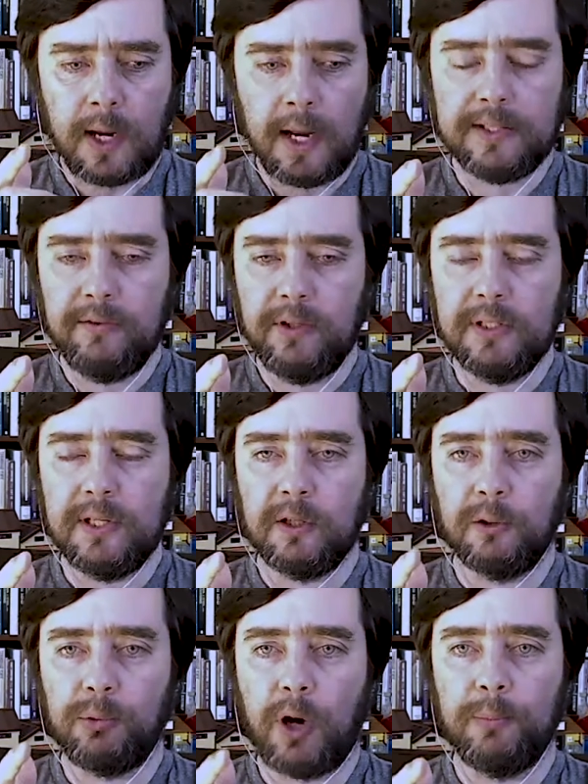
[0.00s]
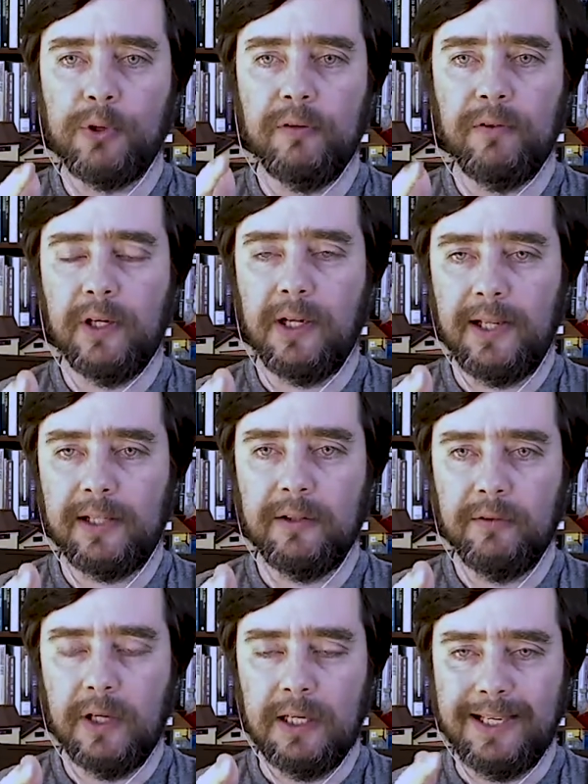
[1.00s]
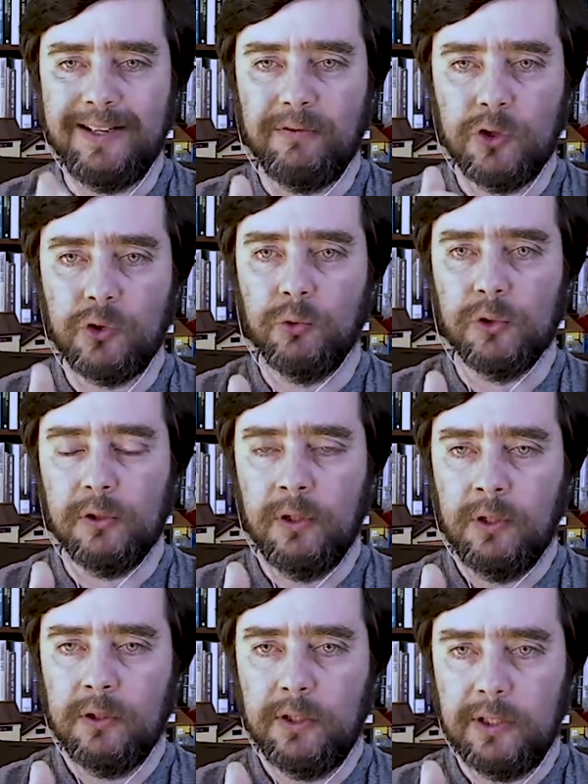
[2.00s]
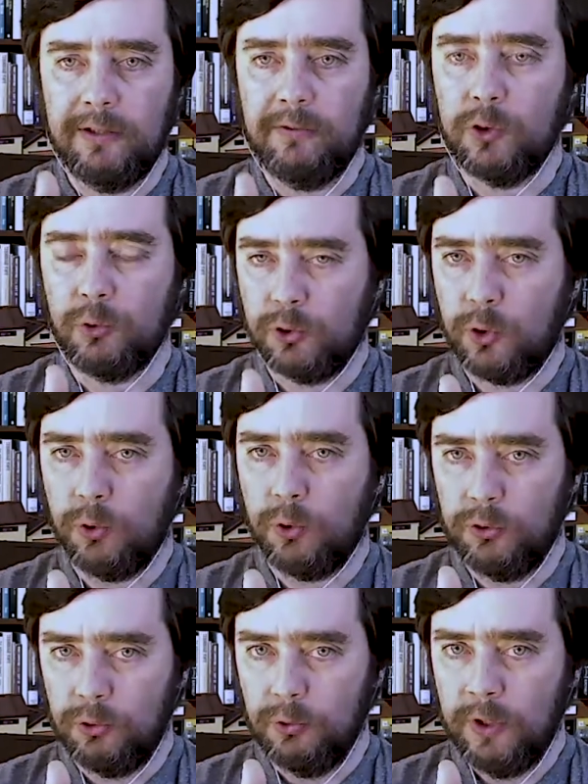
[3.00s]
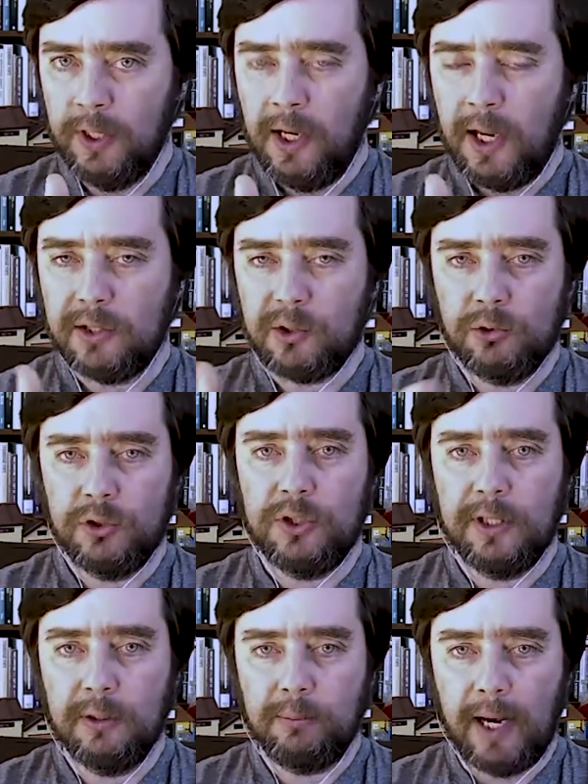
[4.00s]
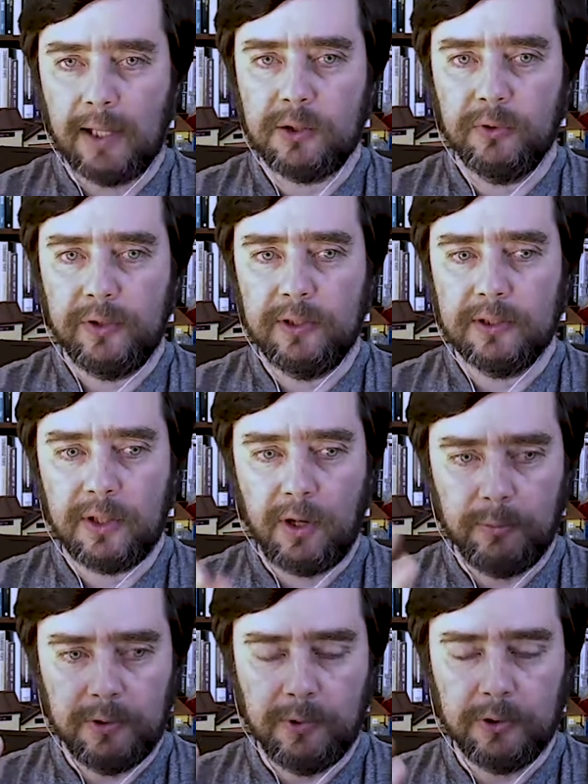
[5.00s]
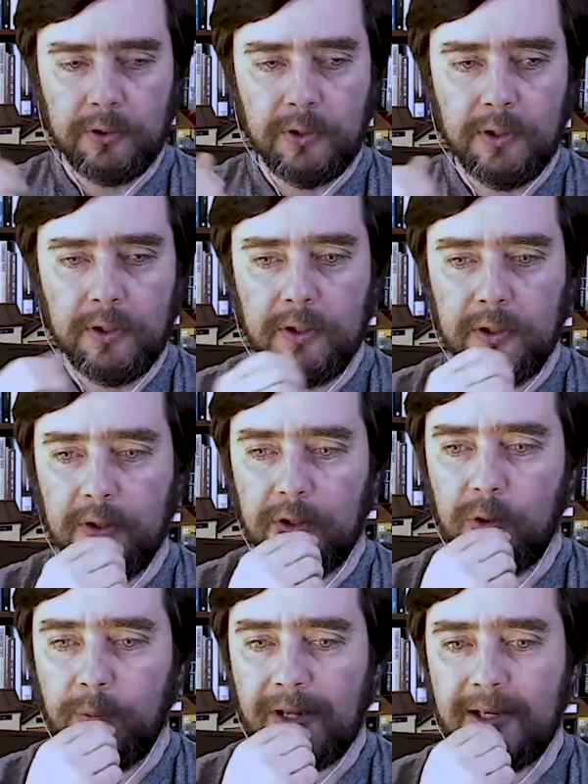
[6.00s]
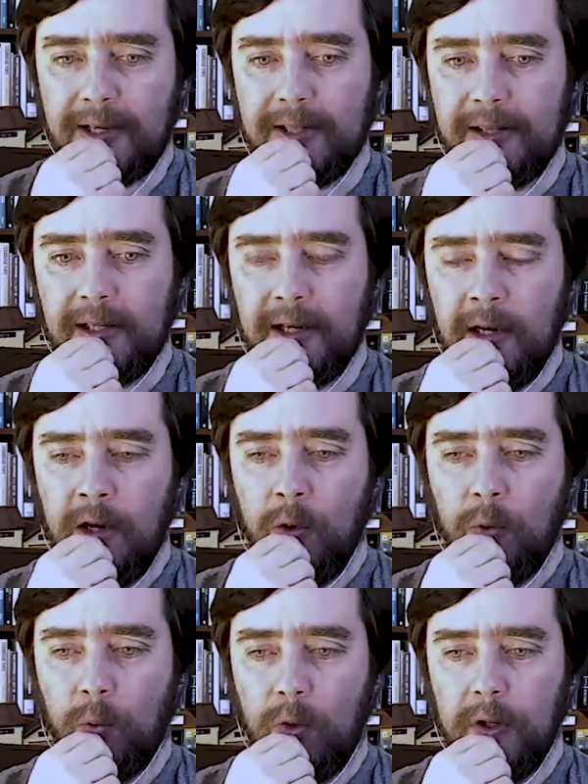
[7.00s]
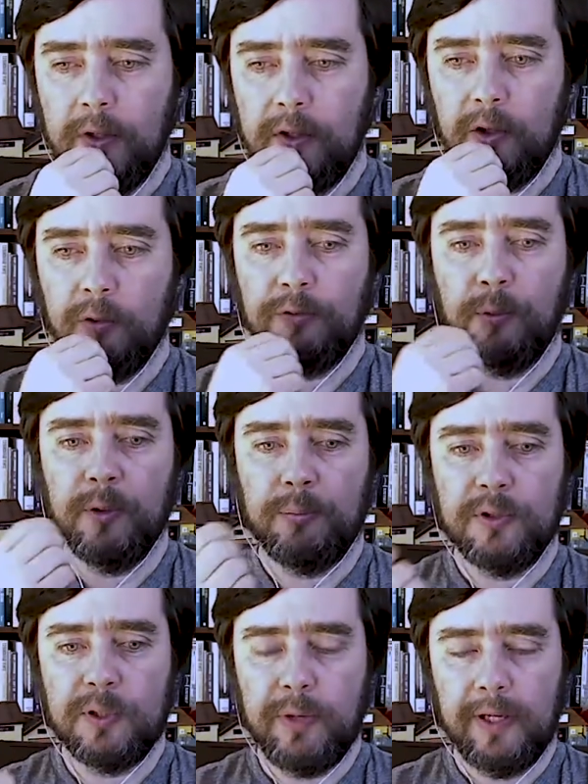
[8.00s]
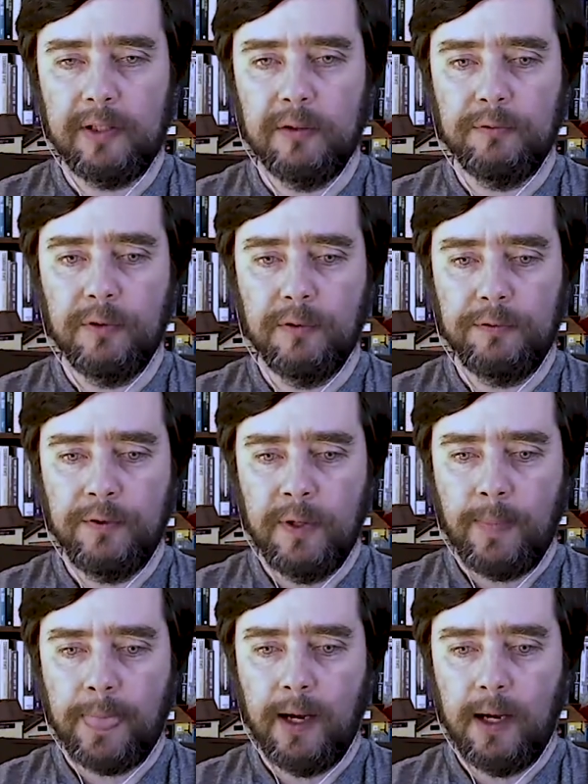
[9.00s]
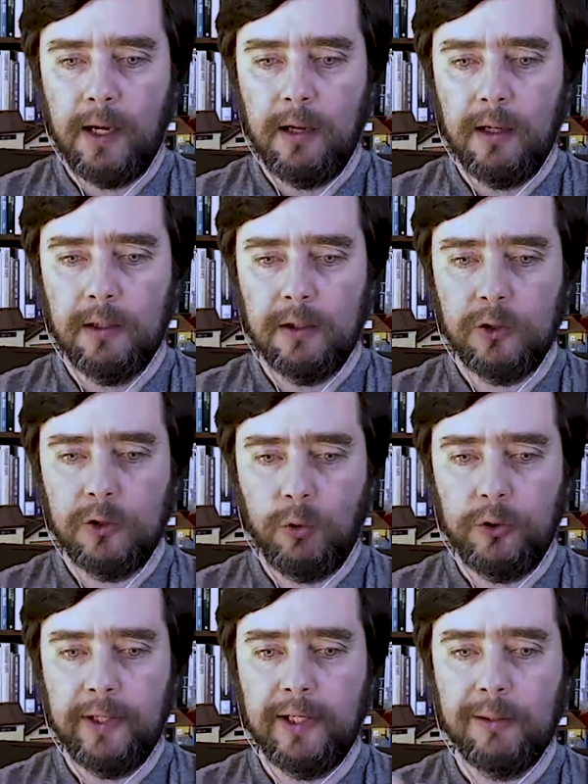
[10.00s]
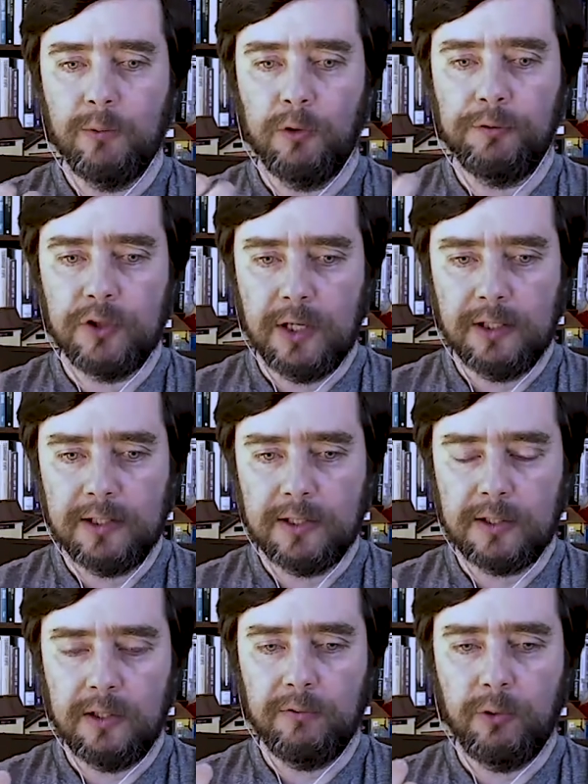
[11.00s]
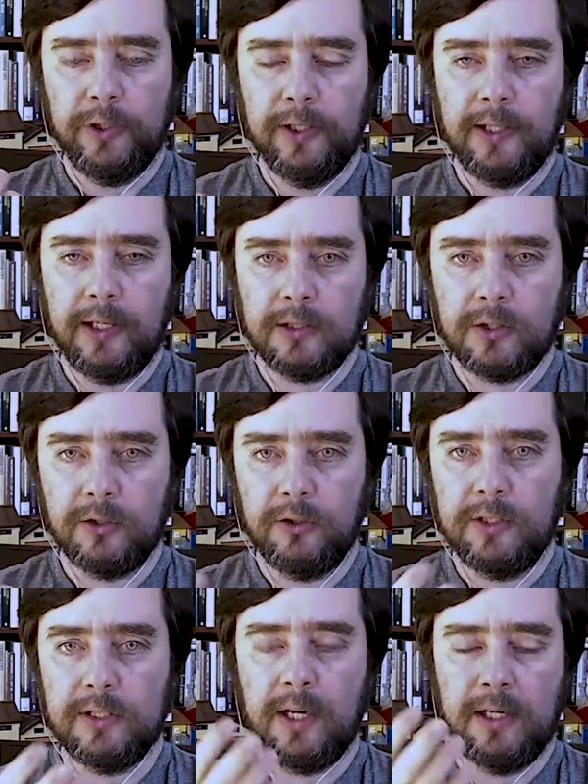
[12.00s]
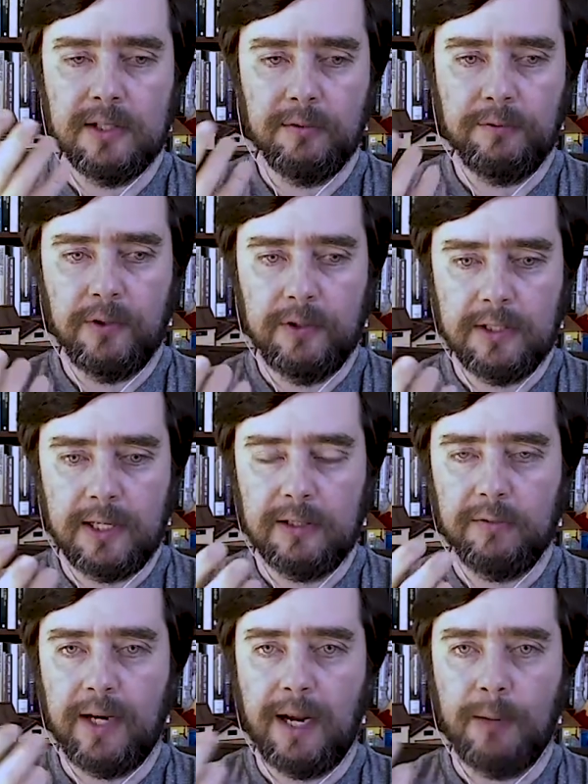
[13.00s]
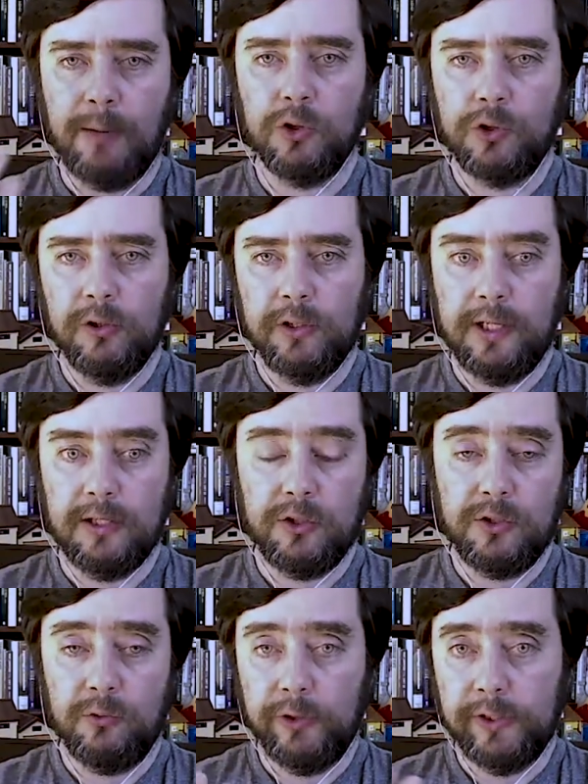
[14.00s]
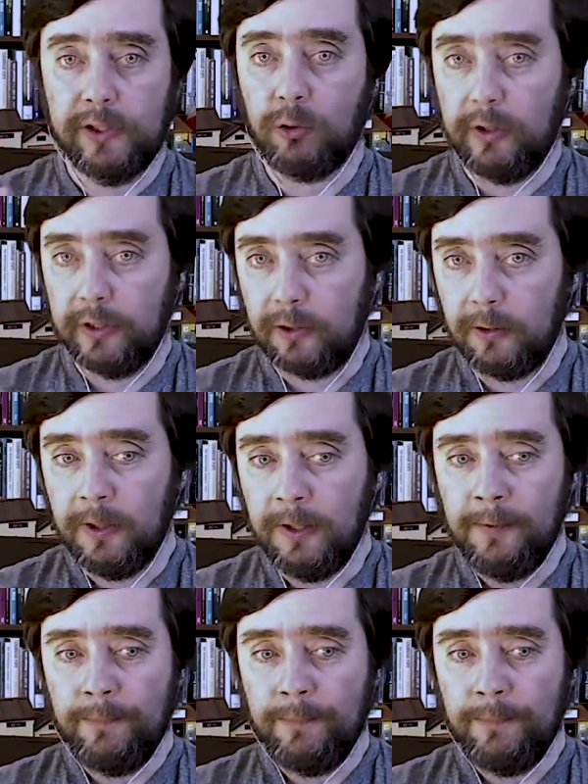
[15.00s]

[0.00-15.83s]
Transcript: activities that are property of the collective that individual the individuals couldn't do and so just to get back to athena's comment about the the, the humanity i think one you know from the perspective of uh, coordinating morphogenesis and avoiding cancer, these kinds of these kinds of gap junctional connections are really critical.